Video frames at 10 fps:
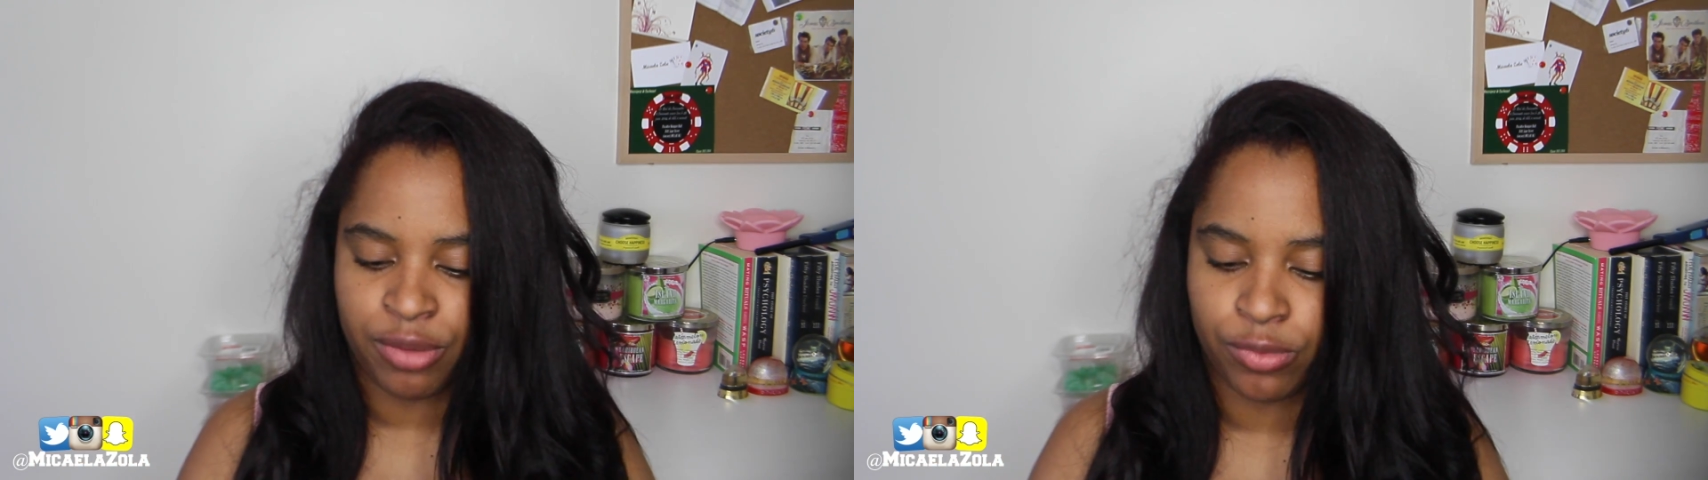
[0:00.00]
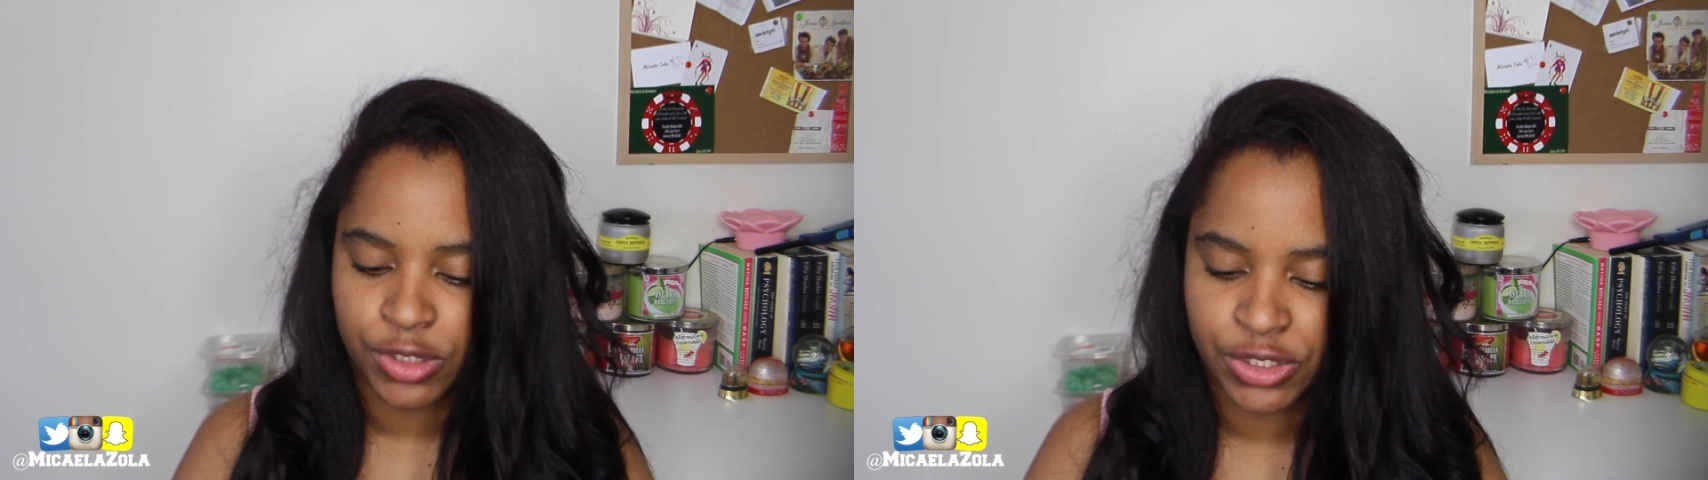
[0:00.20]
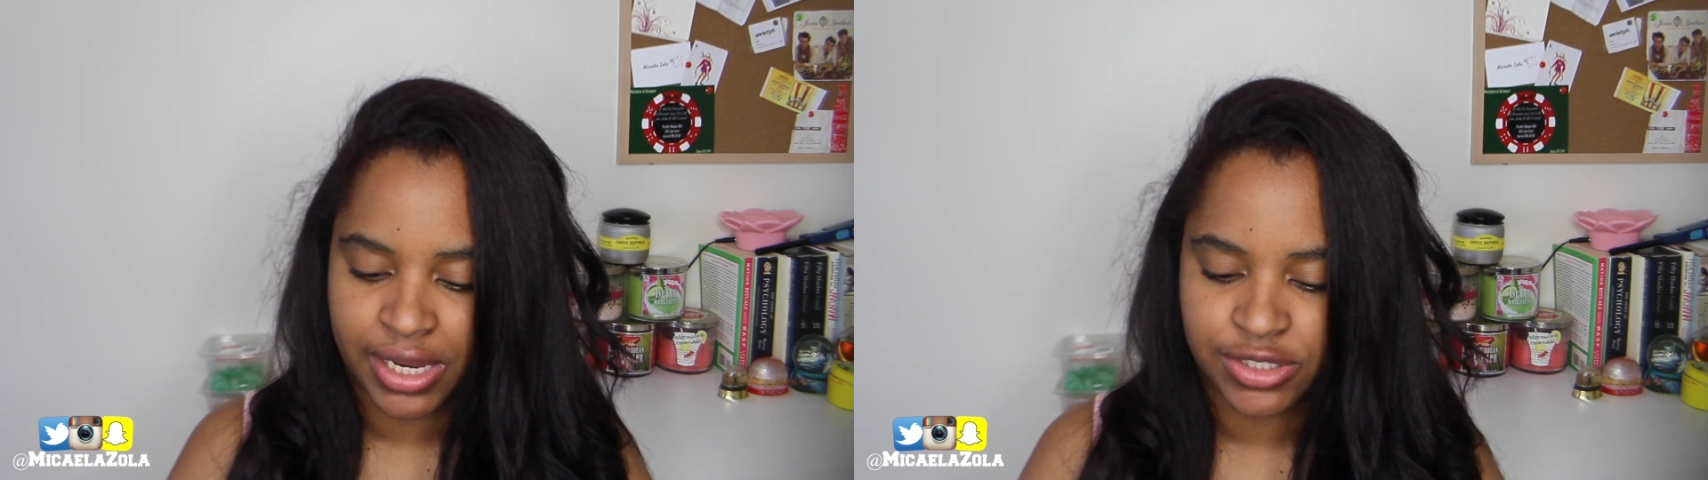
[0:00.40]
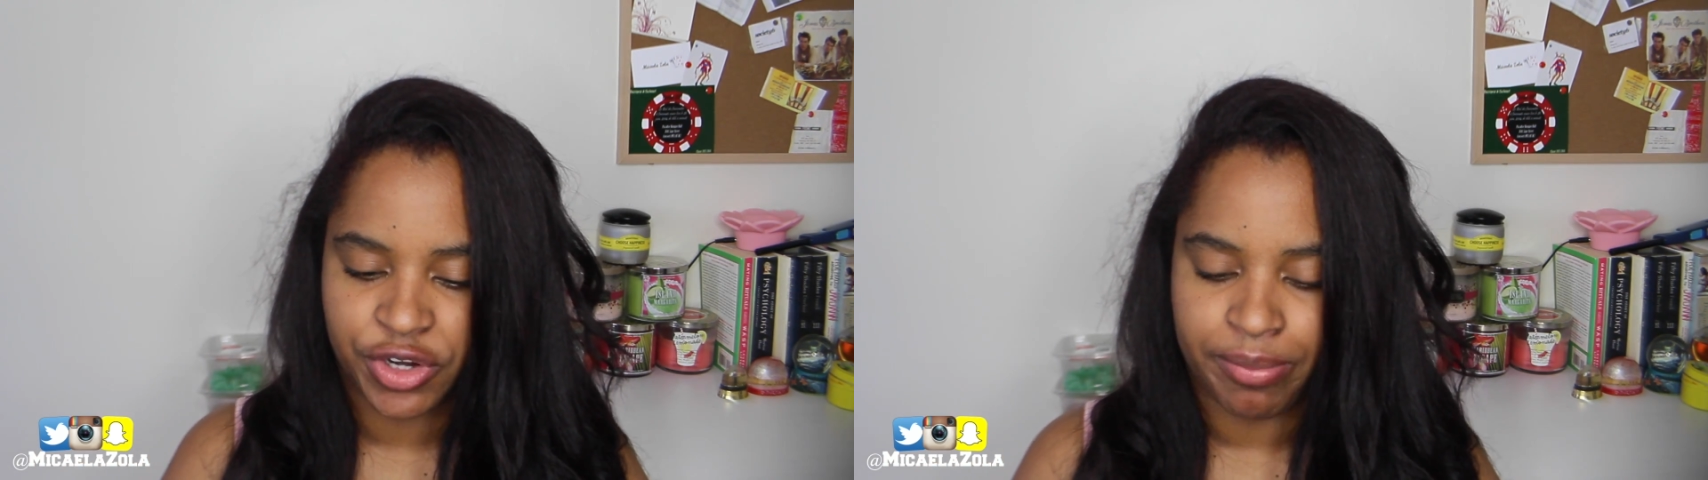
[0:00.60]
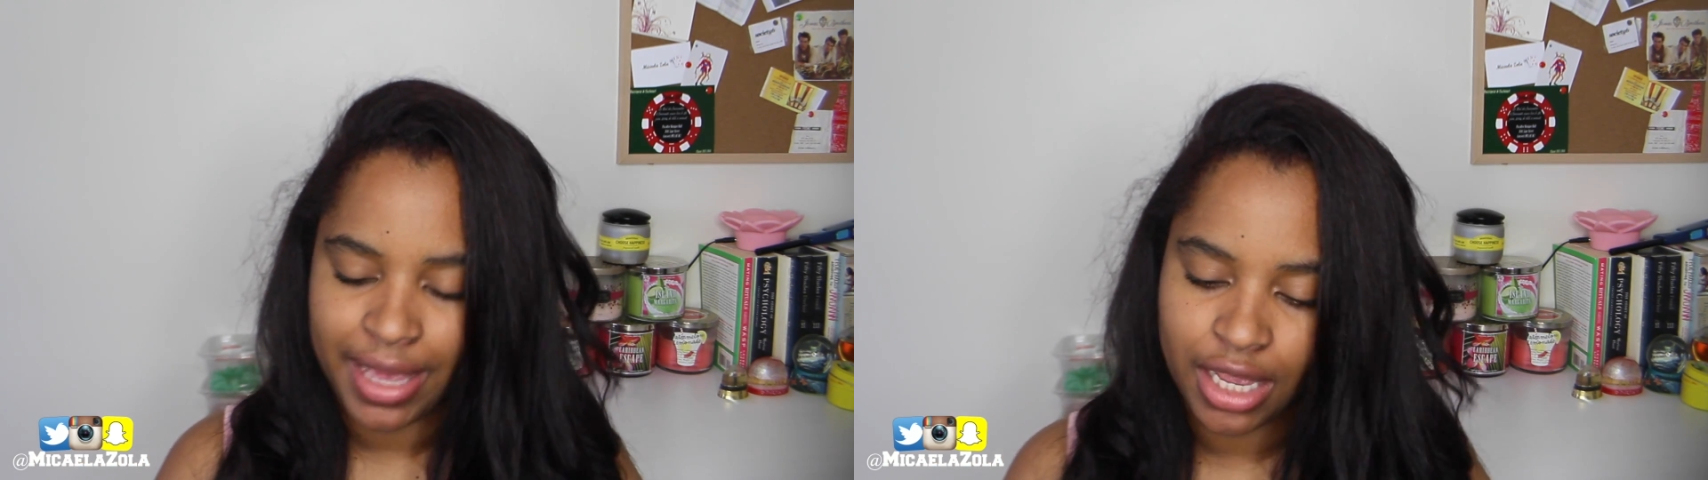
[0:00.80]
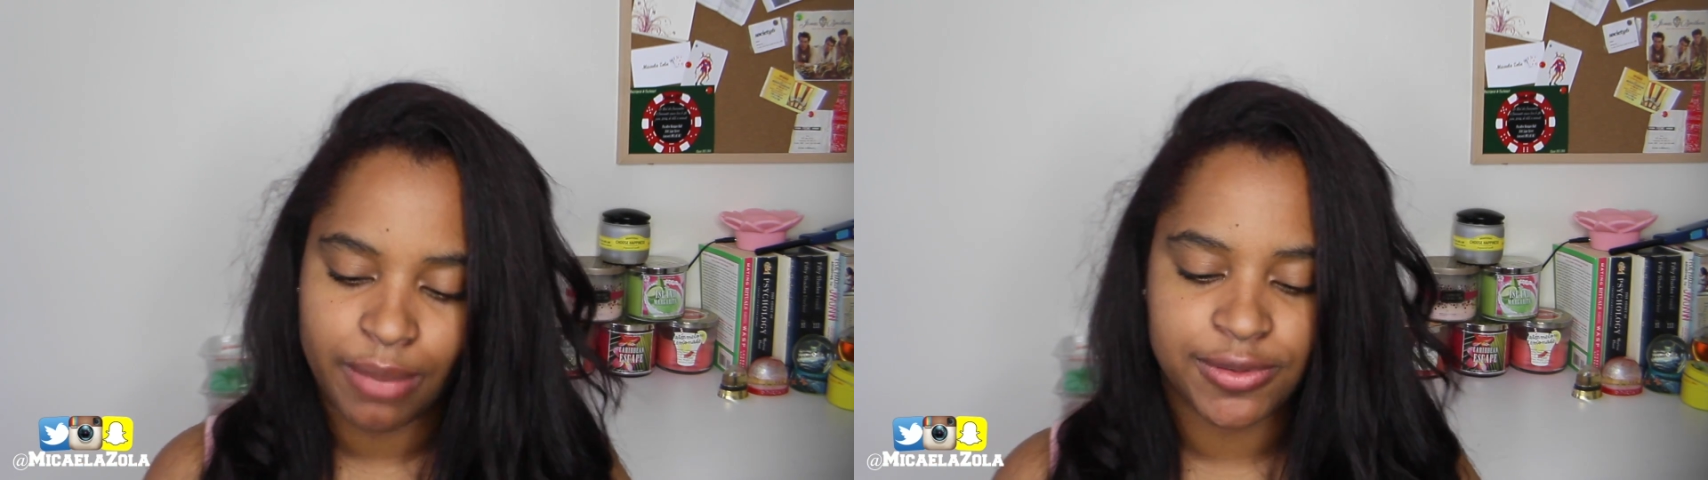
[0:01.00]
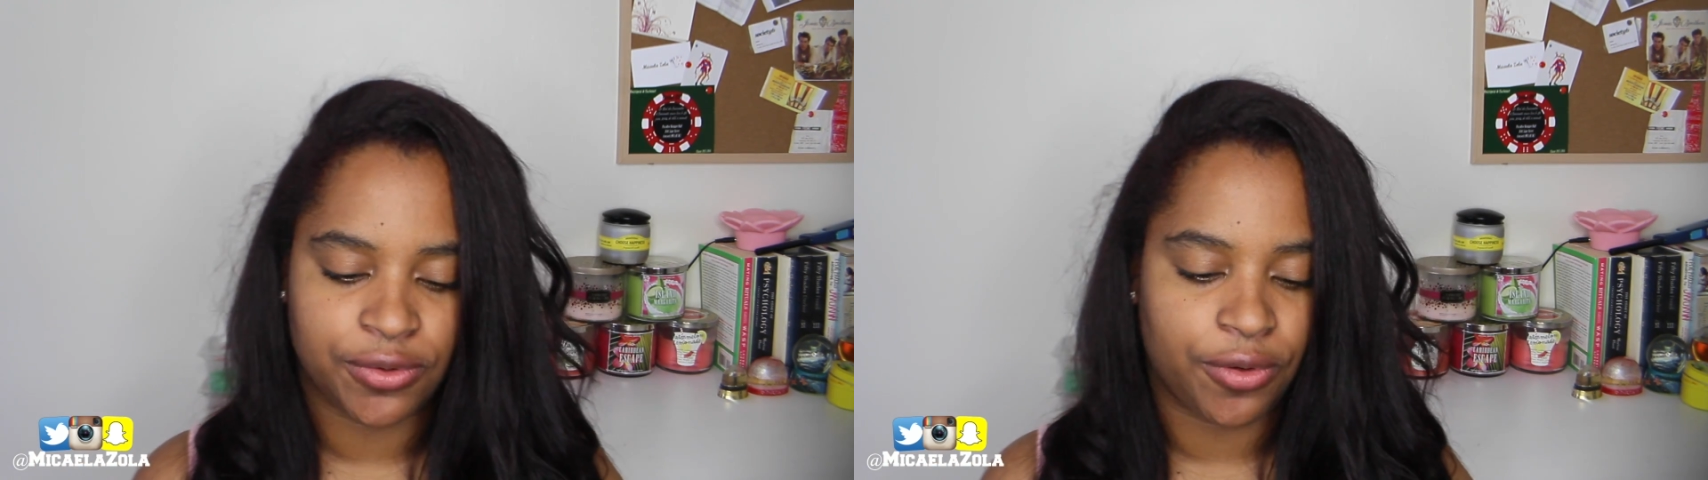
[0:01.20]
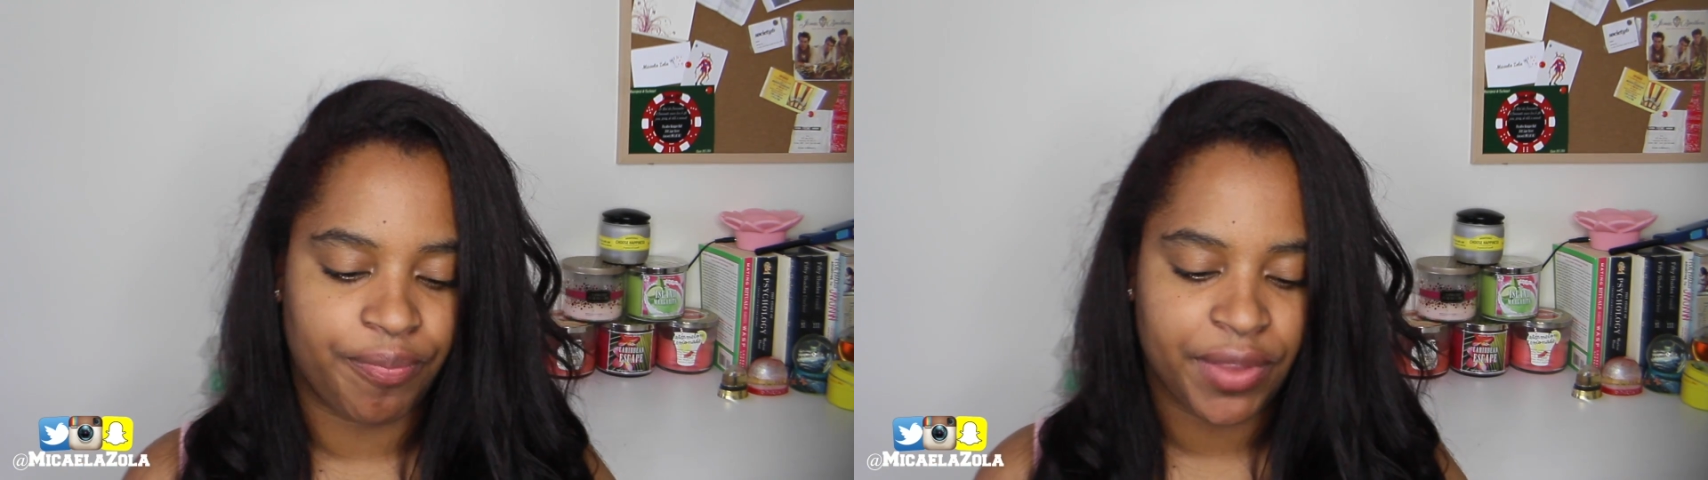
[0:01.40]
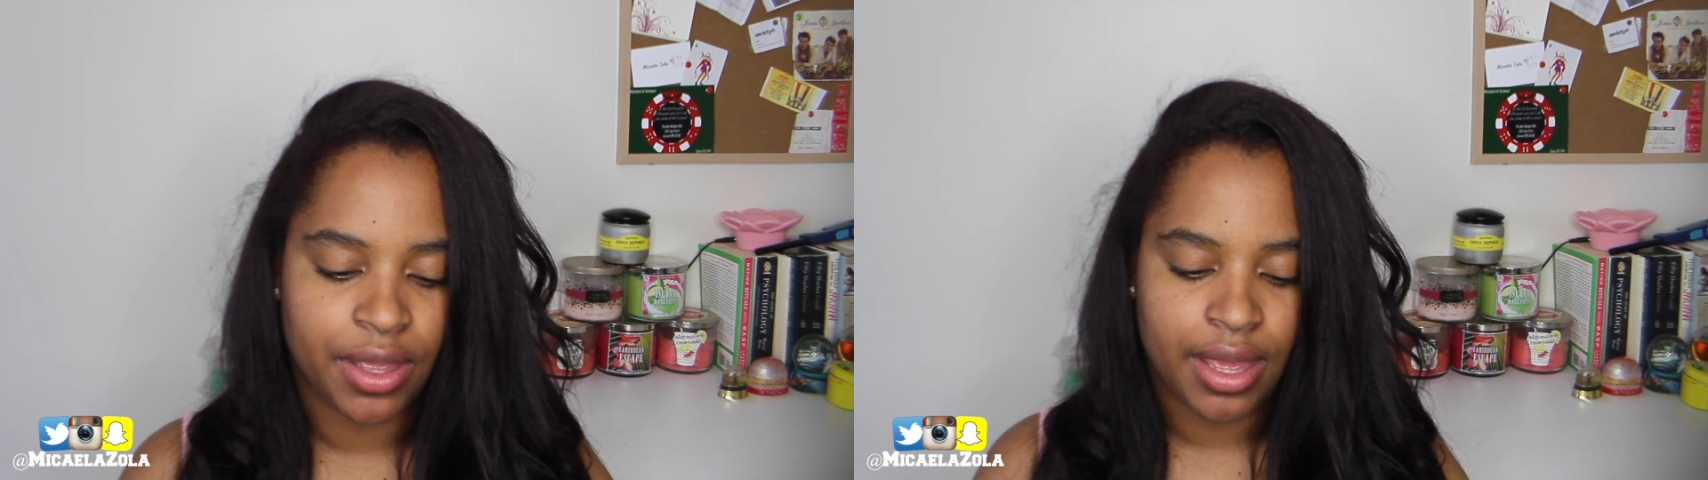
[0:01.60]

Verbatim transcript: your moisturizer and makeup, so